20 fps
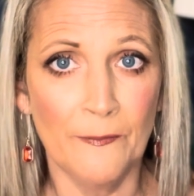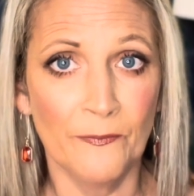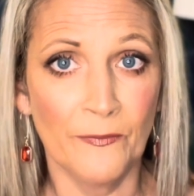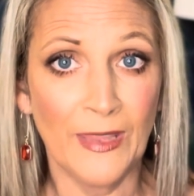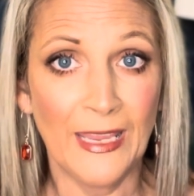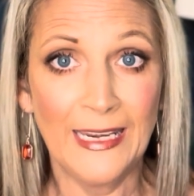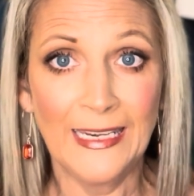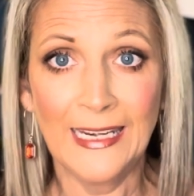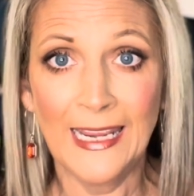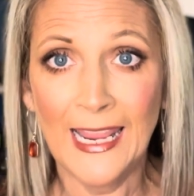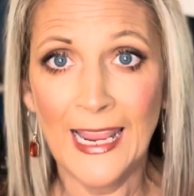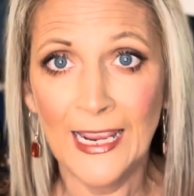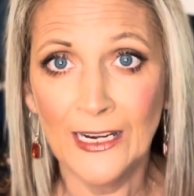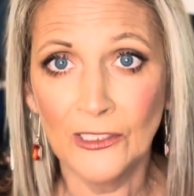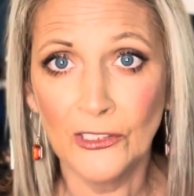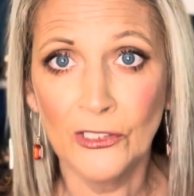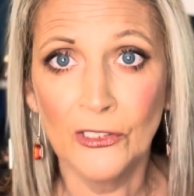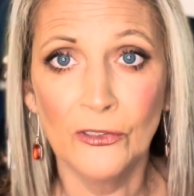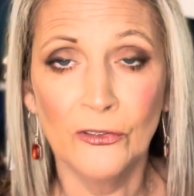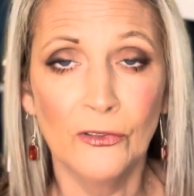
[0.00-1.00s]
in
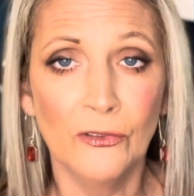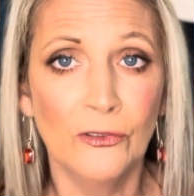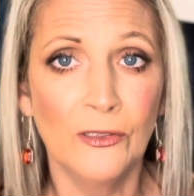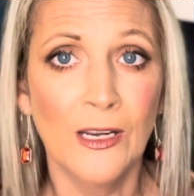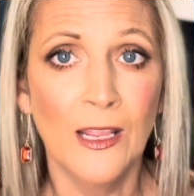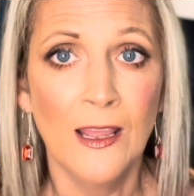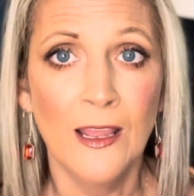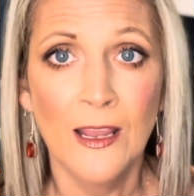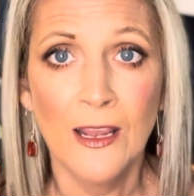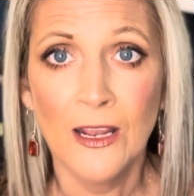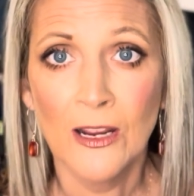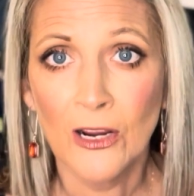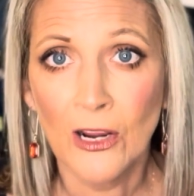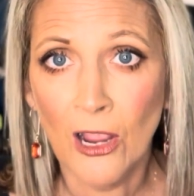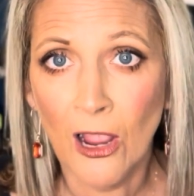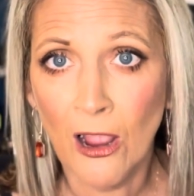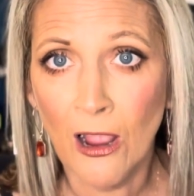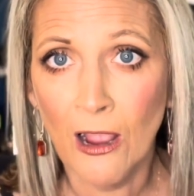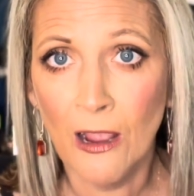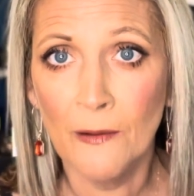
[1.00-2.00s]
Cancun,
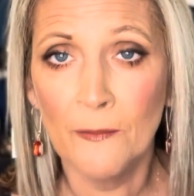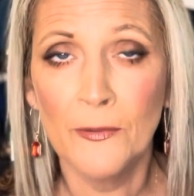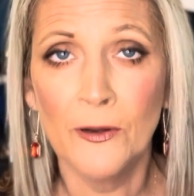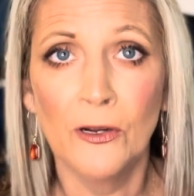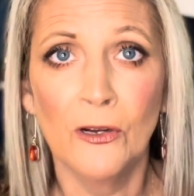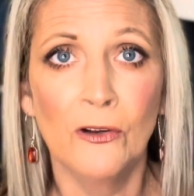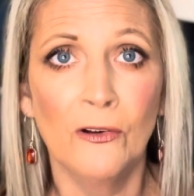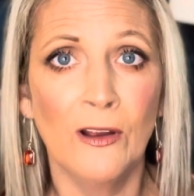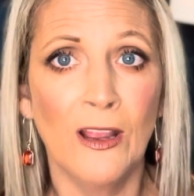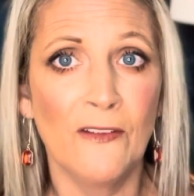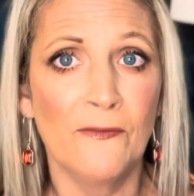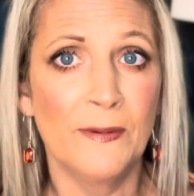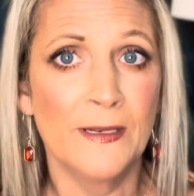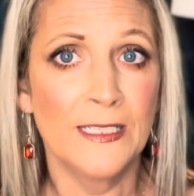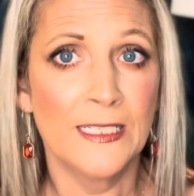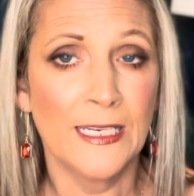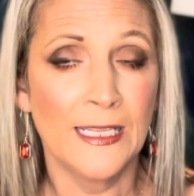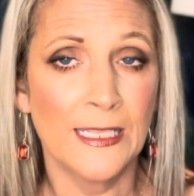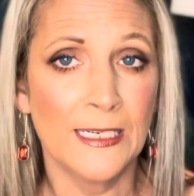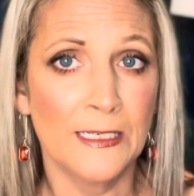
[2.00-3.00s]
Cabo. I've
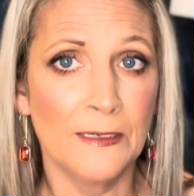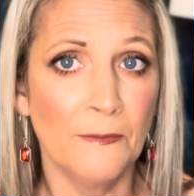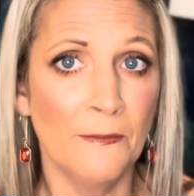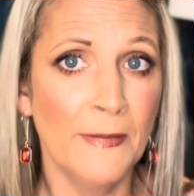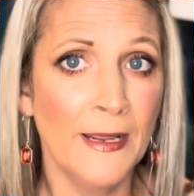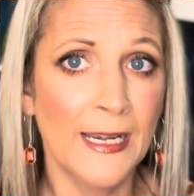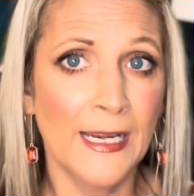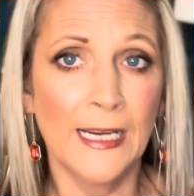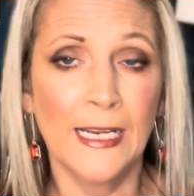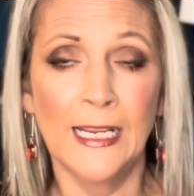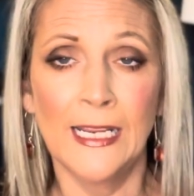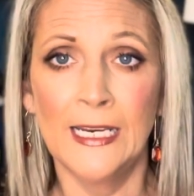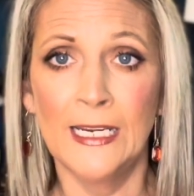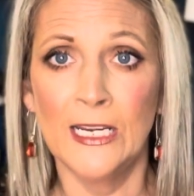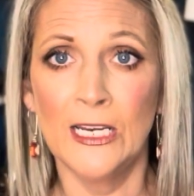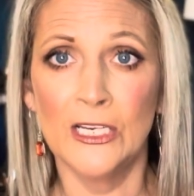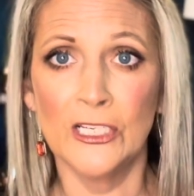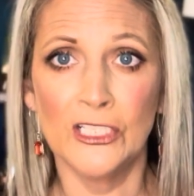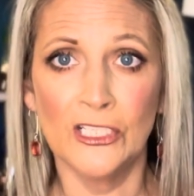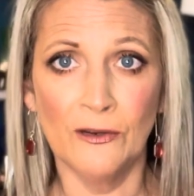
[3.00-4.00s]
been to the
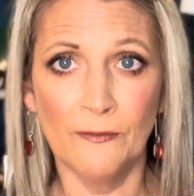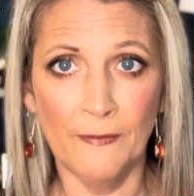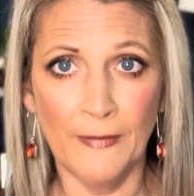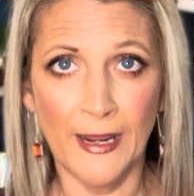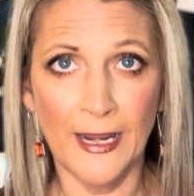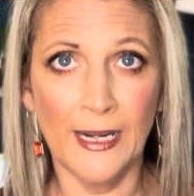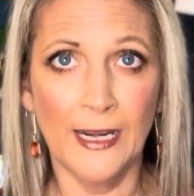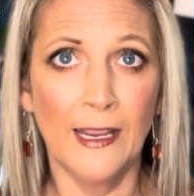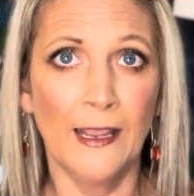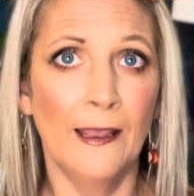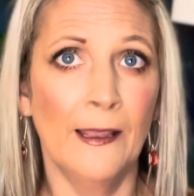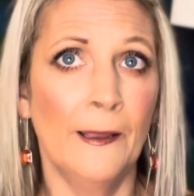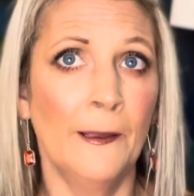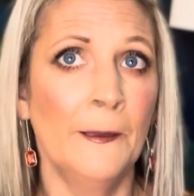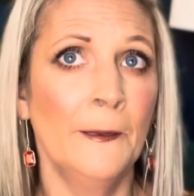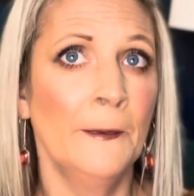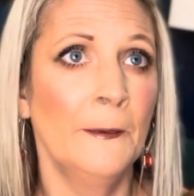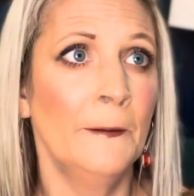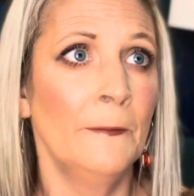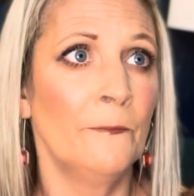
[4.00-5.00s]
Dominican,
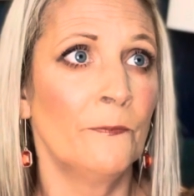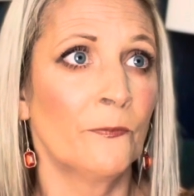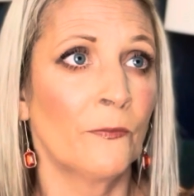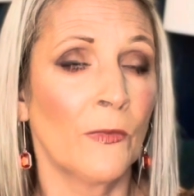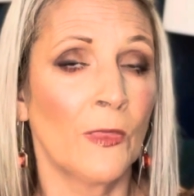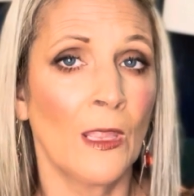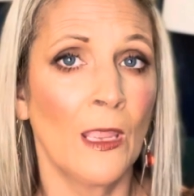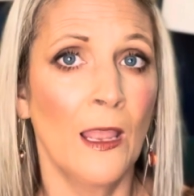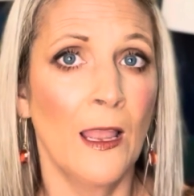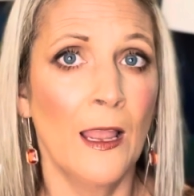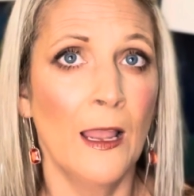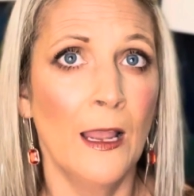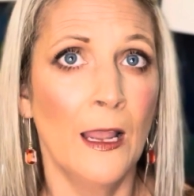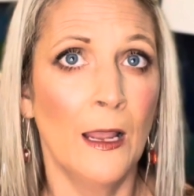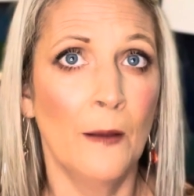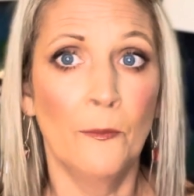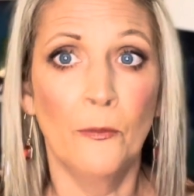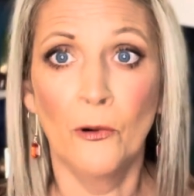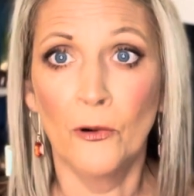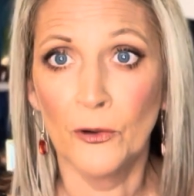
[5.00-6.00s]
Jamaica,
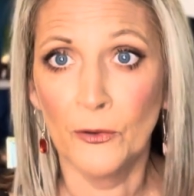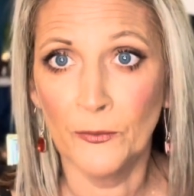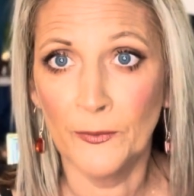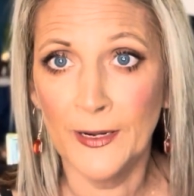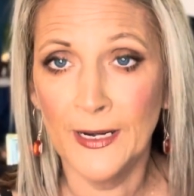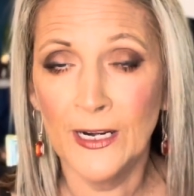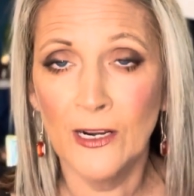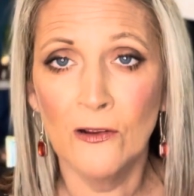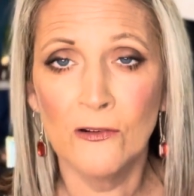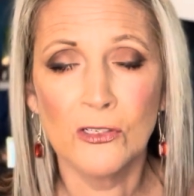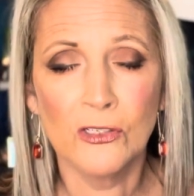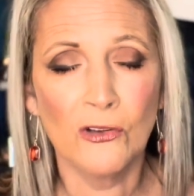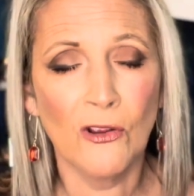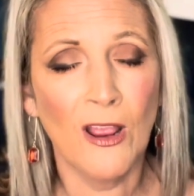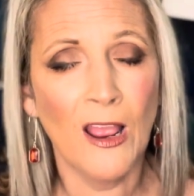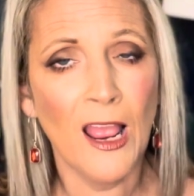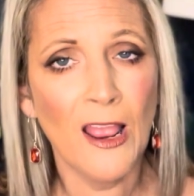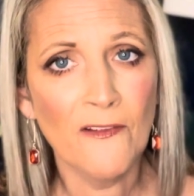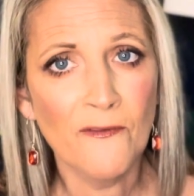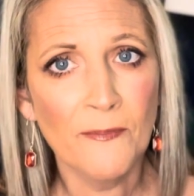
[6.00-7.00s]
Puerto Rico.
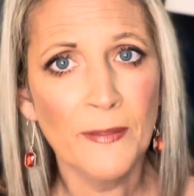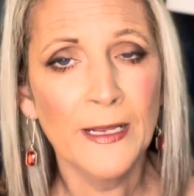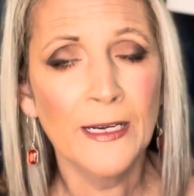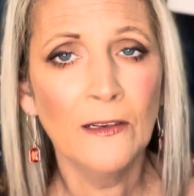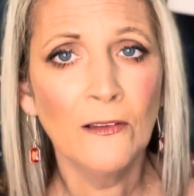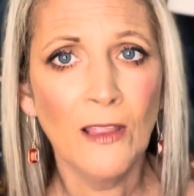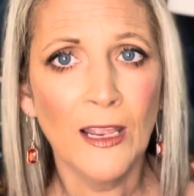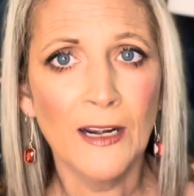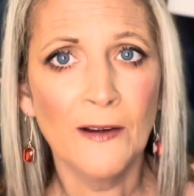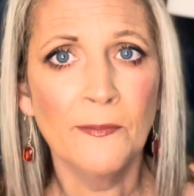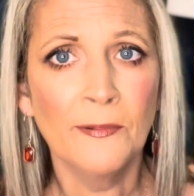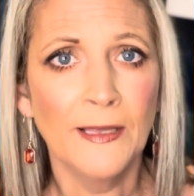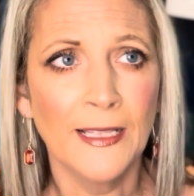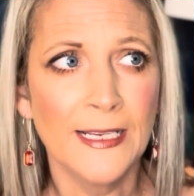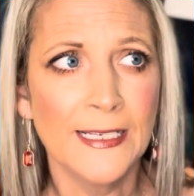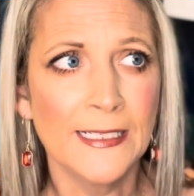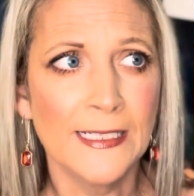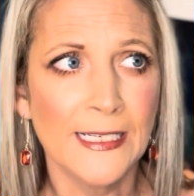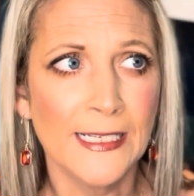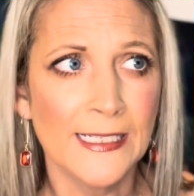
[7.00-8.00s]
So I've been a lot of
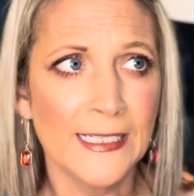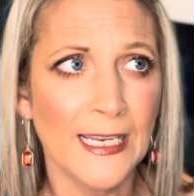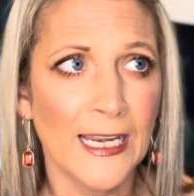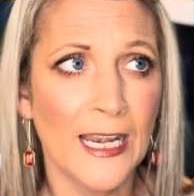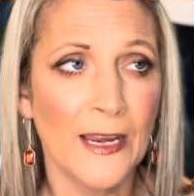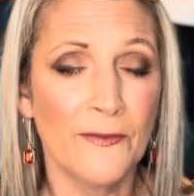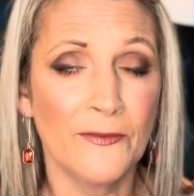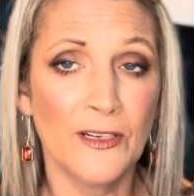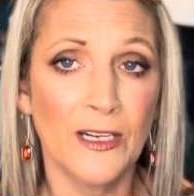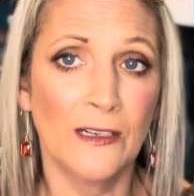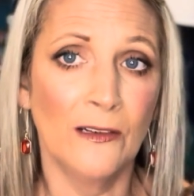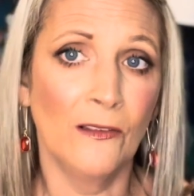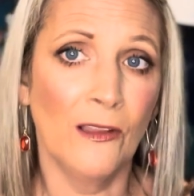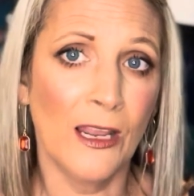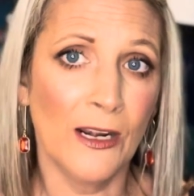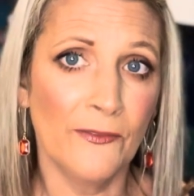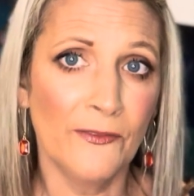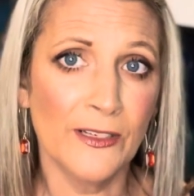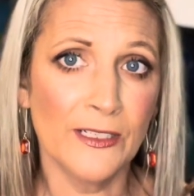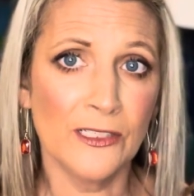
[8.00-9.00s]
places and I've done a
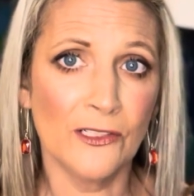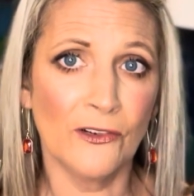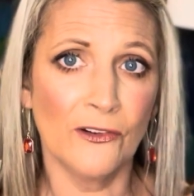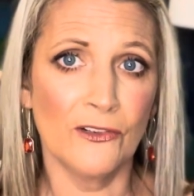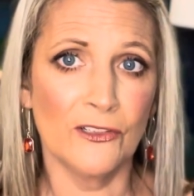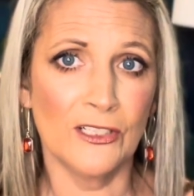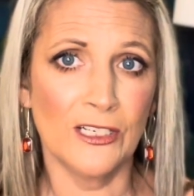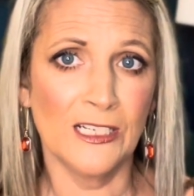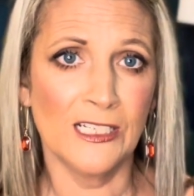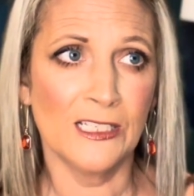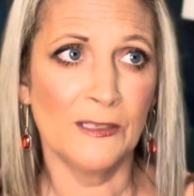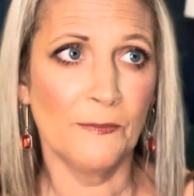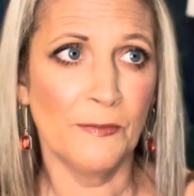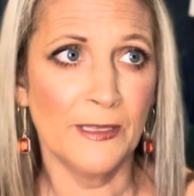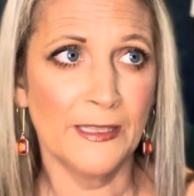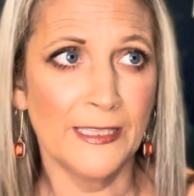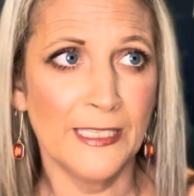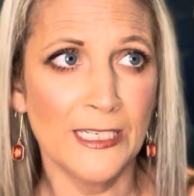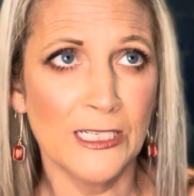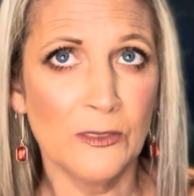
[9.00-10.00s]
lot of excursions,
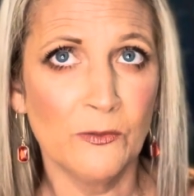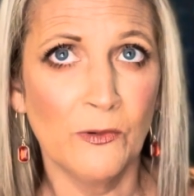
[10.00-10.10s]
but this